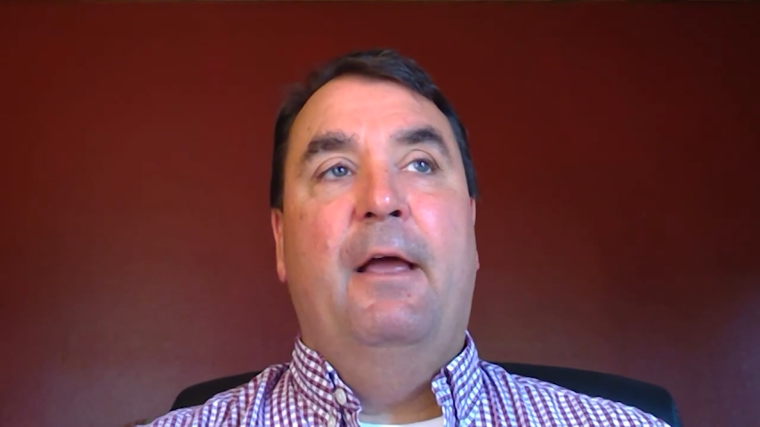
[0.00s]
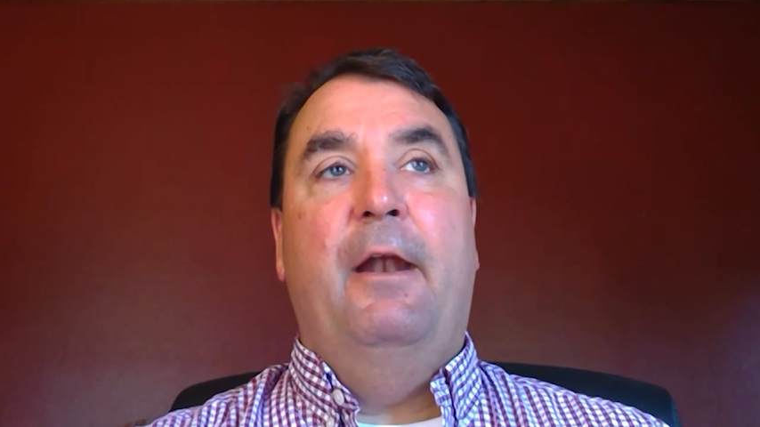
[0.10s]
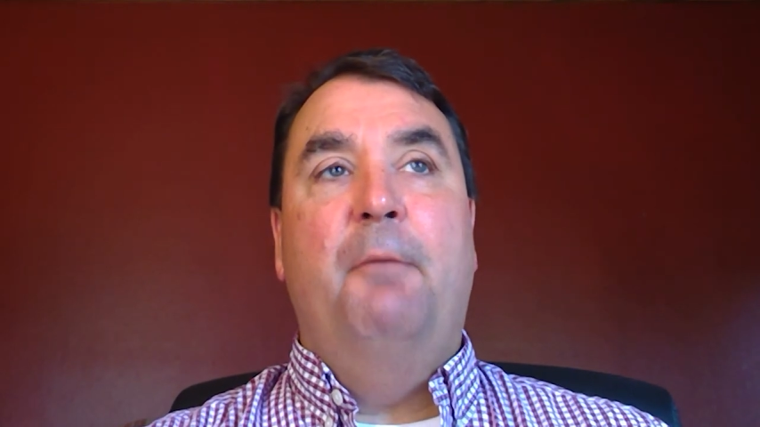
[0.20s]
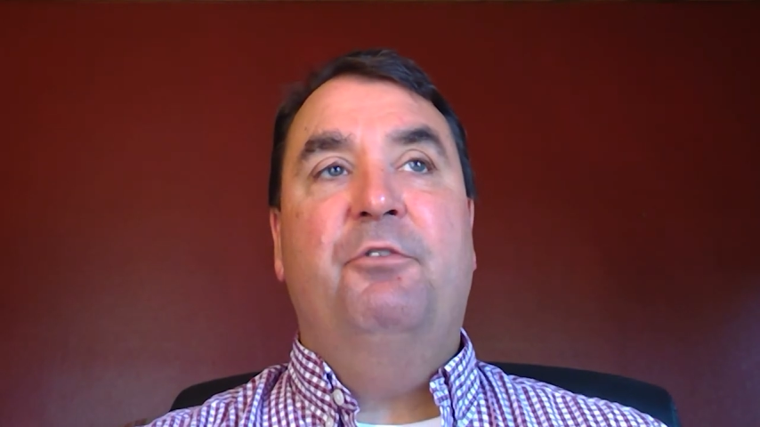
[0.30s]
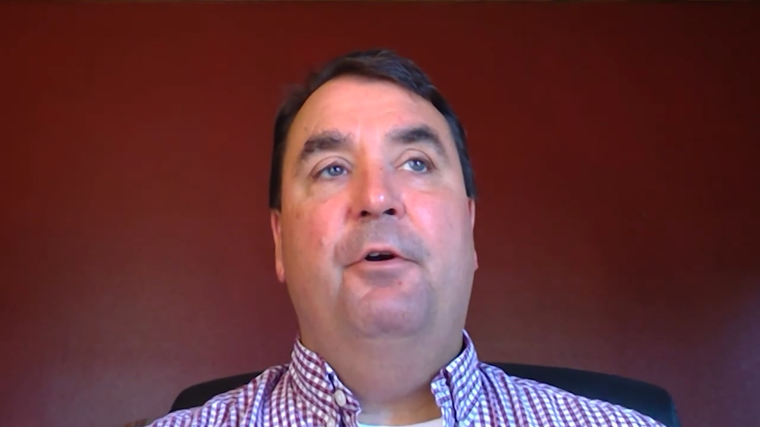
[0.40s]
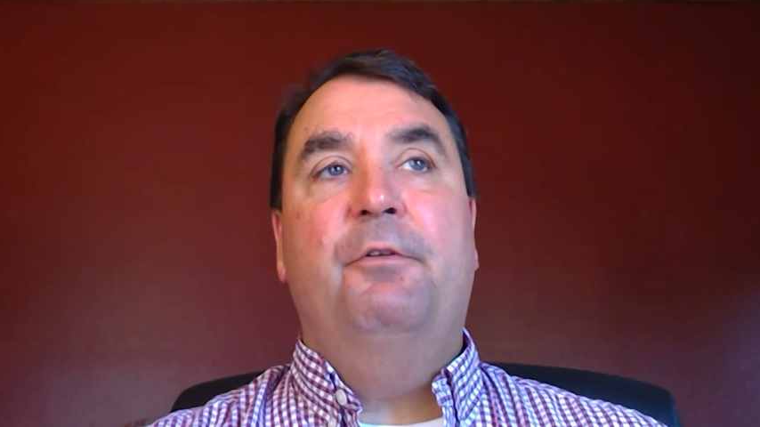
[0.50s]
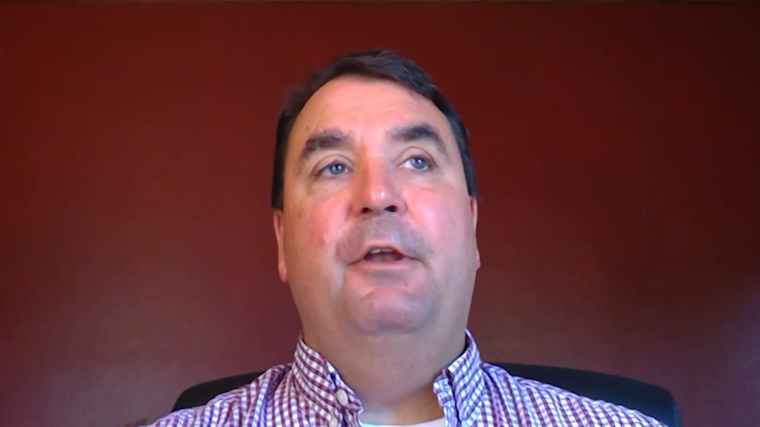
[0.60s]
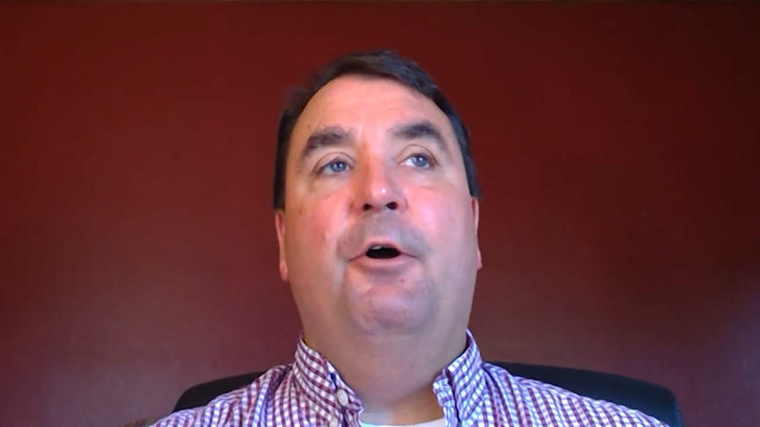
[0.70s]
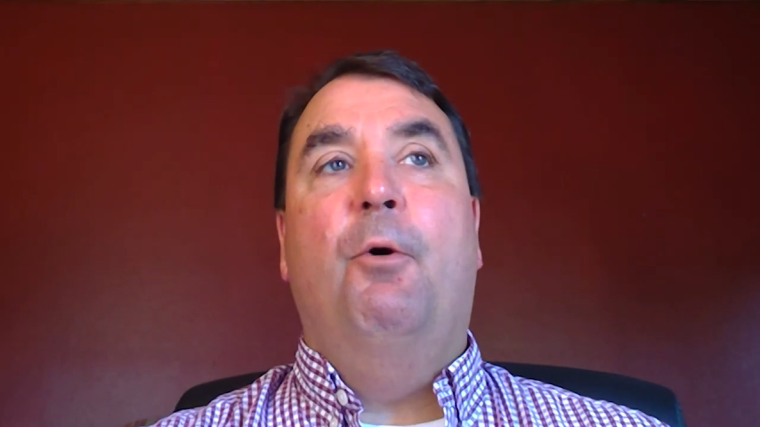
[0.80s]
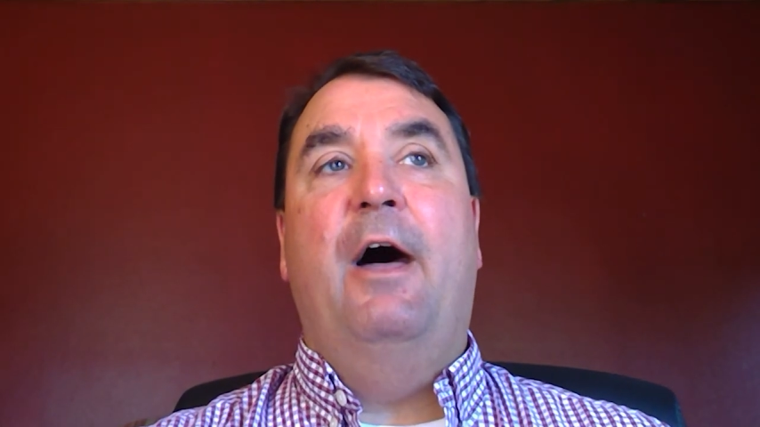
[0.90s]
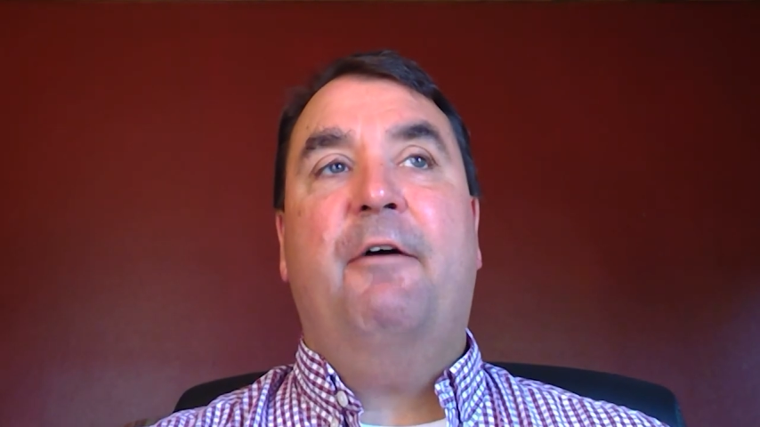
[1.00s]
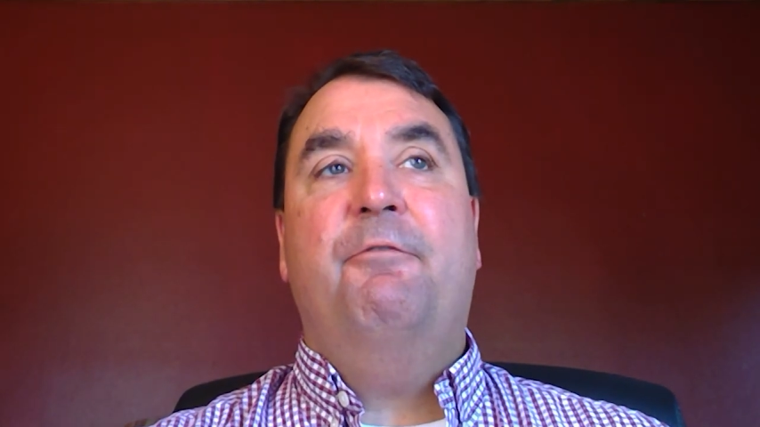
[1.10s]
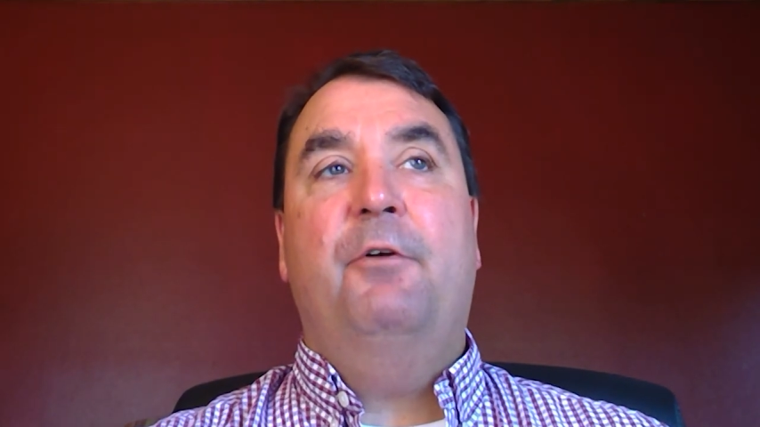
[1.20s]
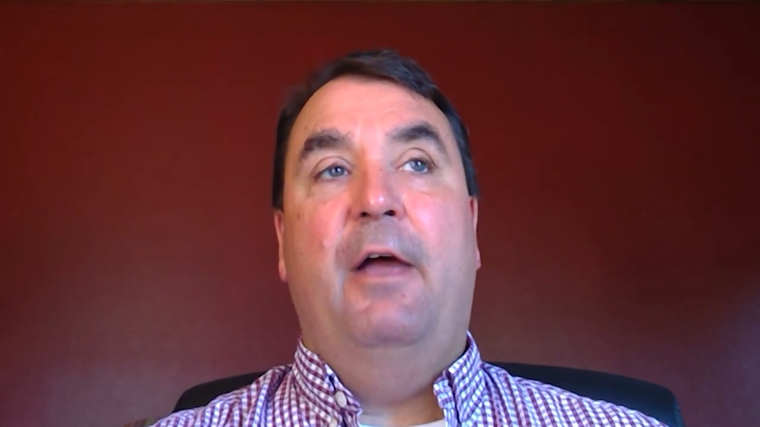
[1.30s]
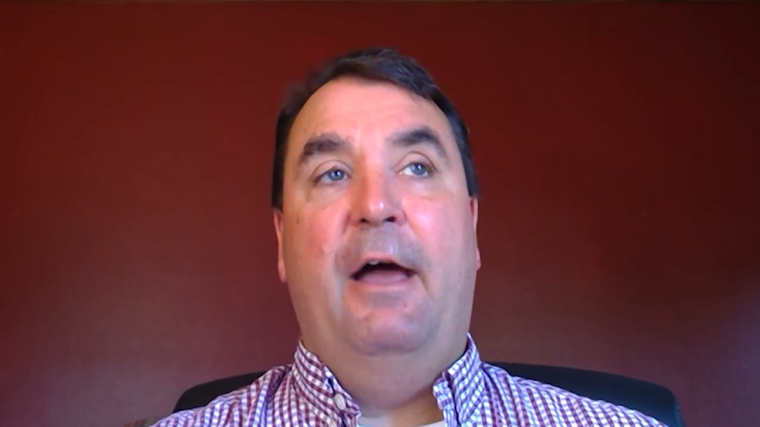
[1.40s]
And I'm certainly no
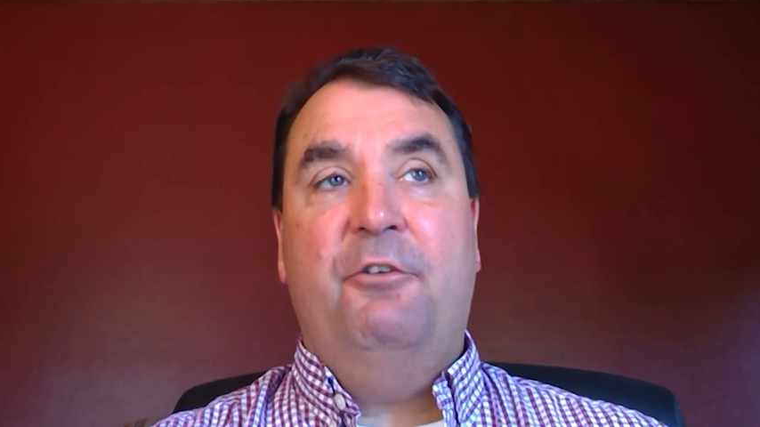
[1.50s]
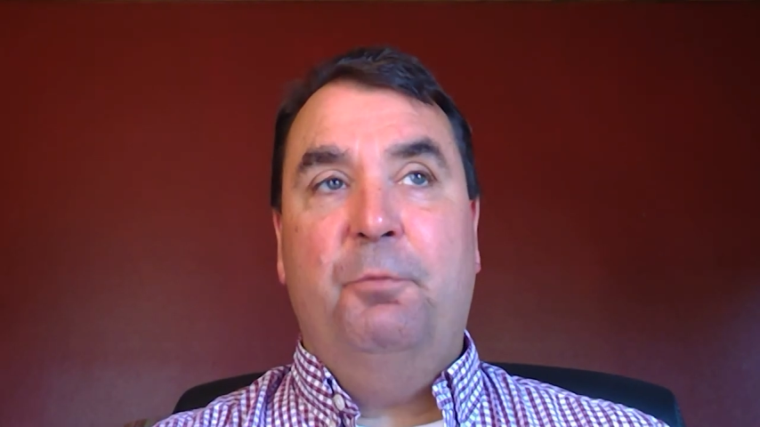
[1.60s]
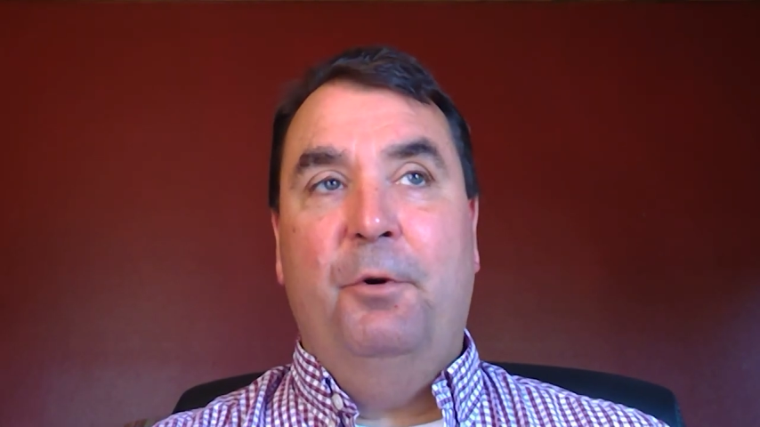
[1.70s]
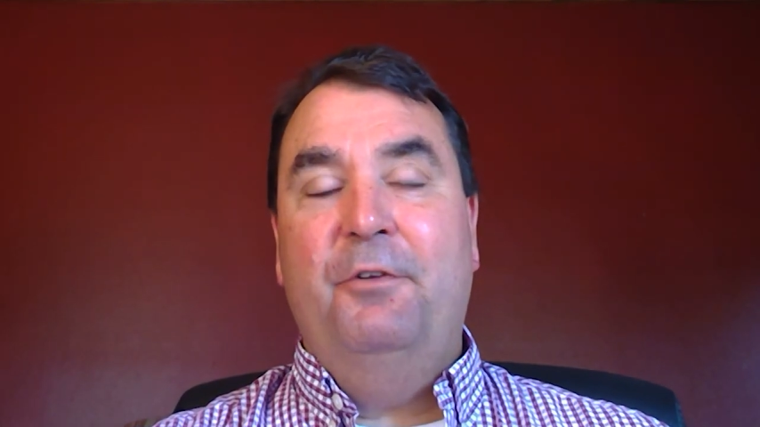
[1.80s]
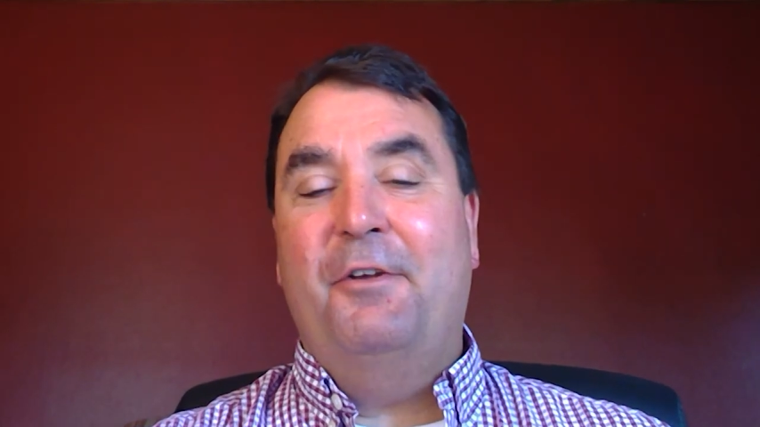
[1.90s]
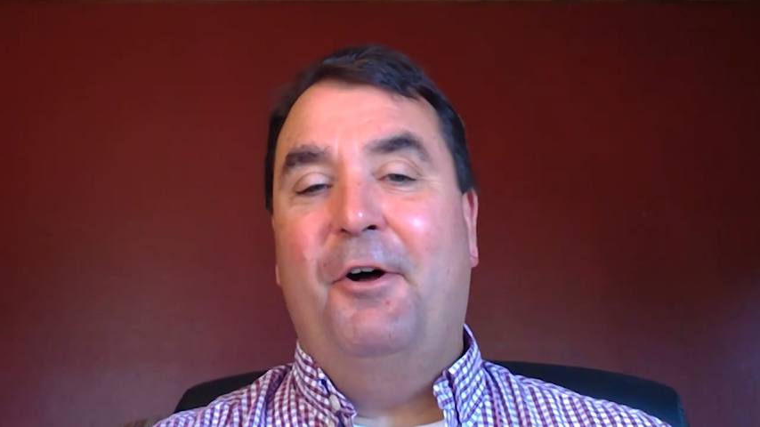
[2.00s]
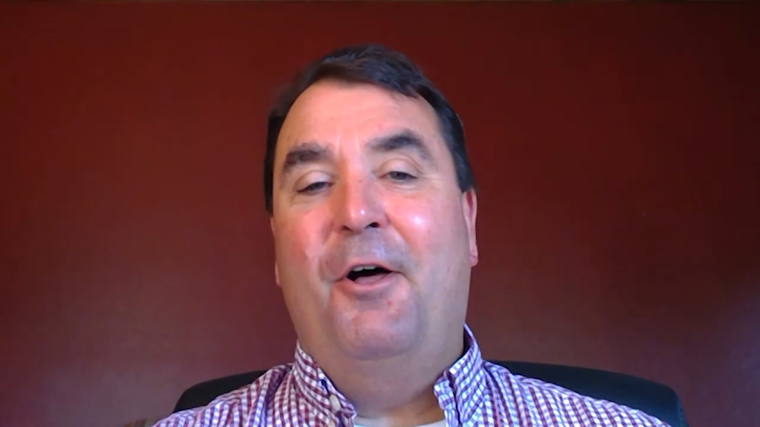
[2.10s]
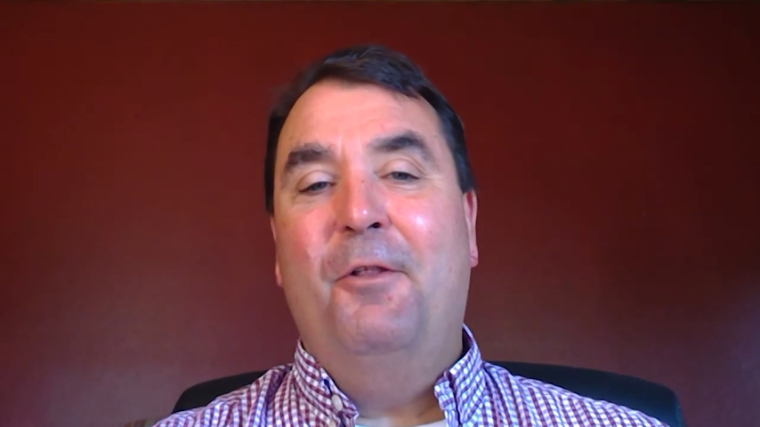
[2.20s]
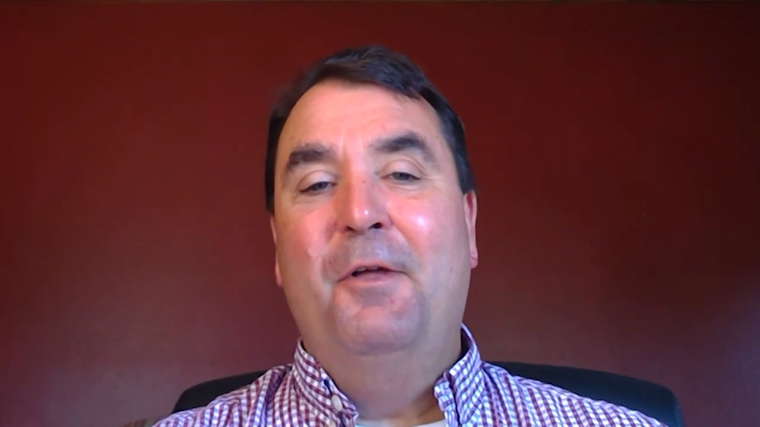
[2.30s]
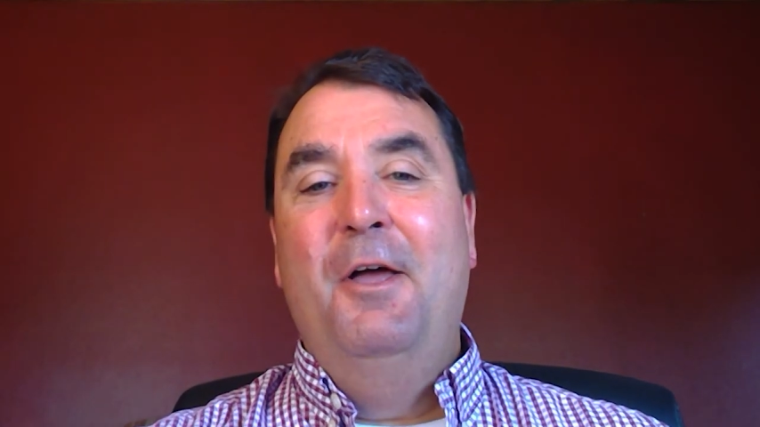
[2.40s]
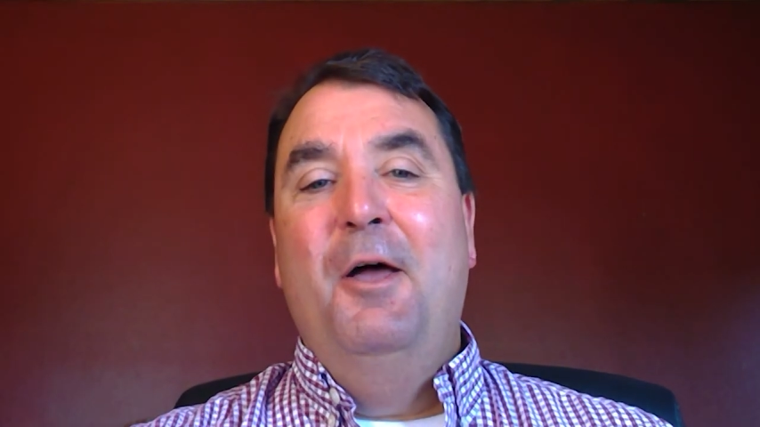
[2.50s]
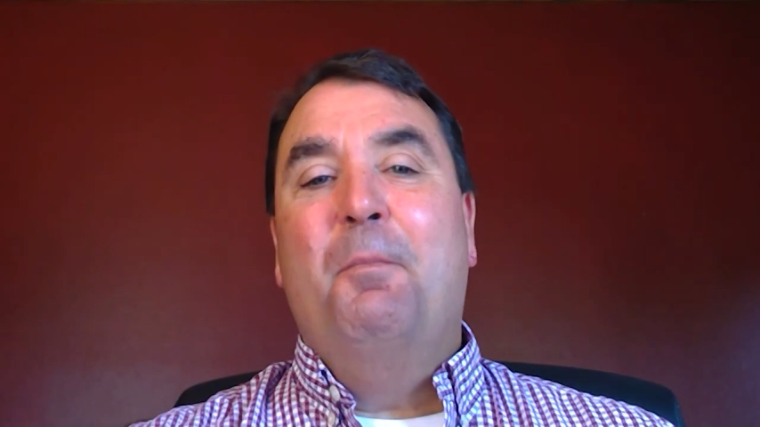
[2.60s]
expert at all,